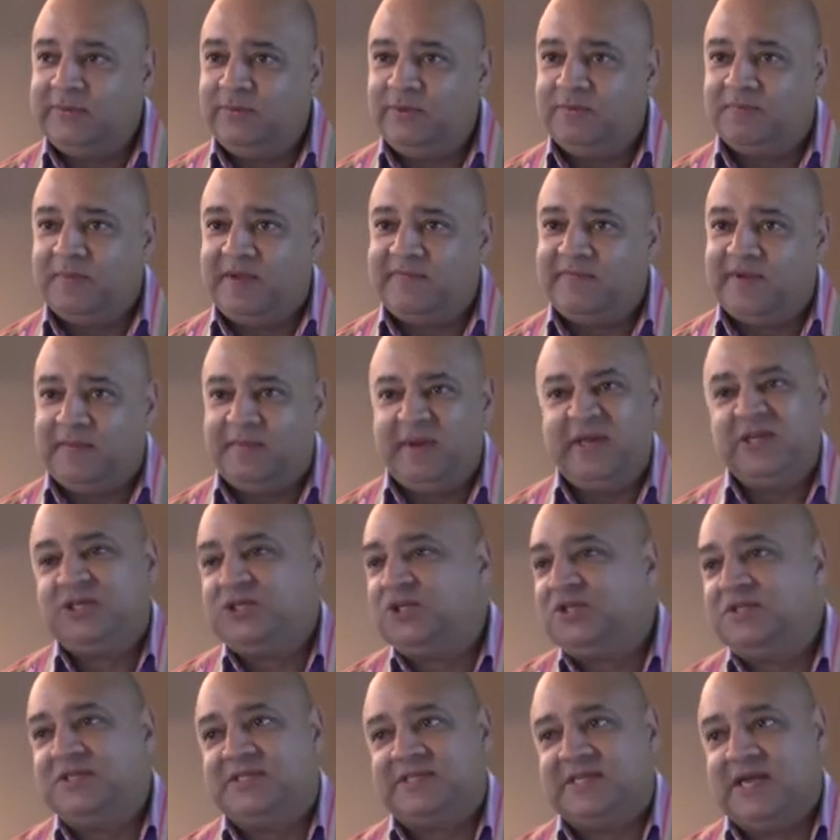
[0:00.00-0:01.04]
with my family, it
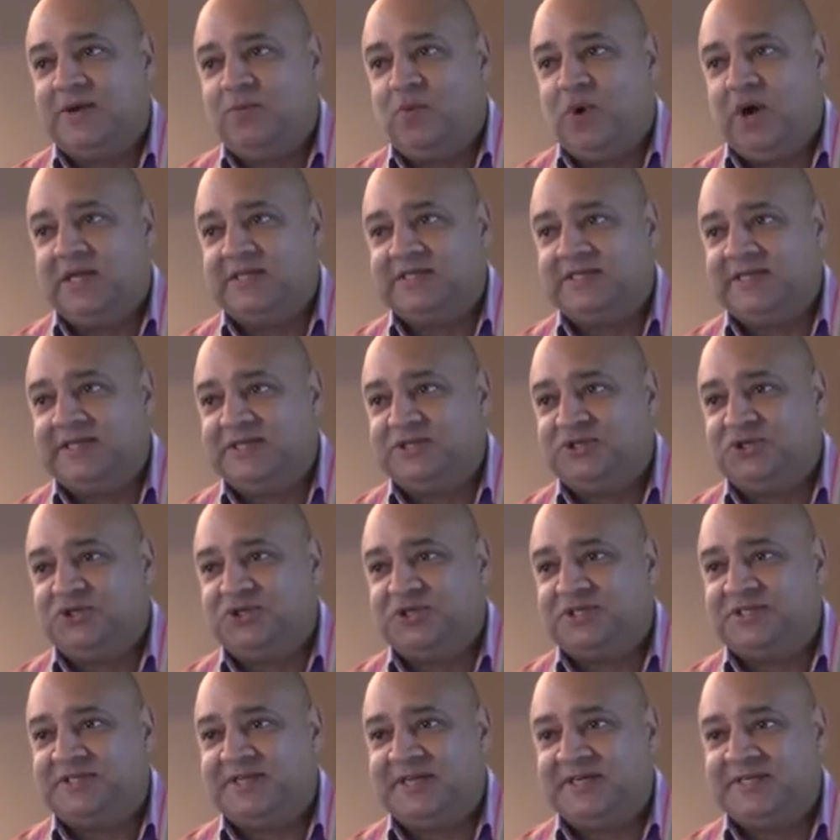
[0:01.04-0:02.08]
shouldn't say wisely, it should
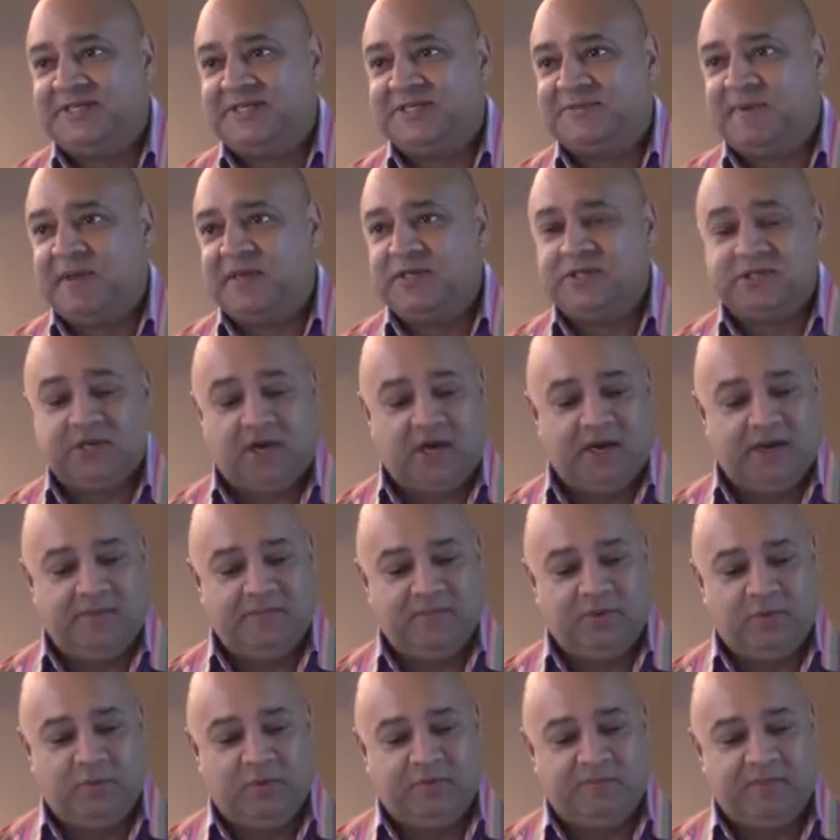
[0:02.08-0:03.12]
just say to spend
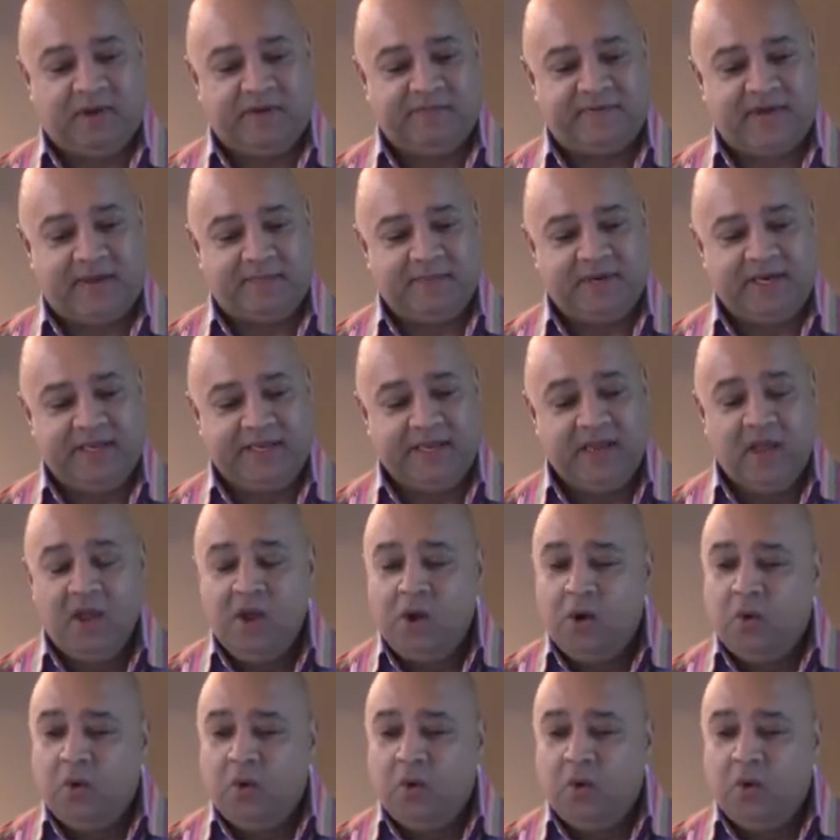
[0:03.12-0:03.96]
time with my family,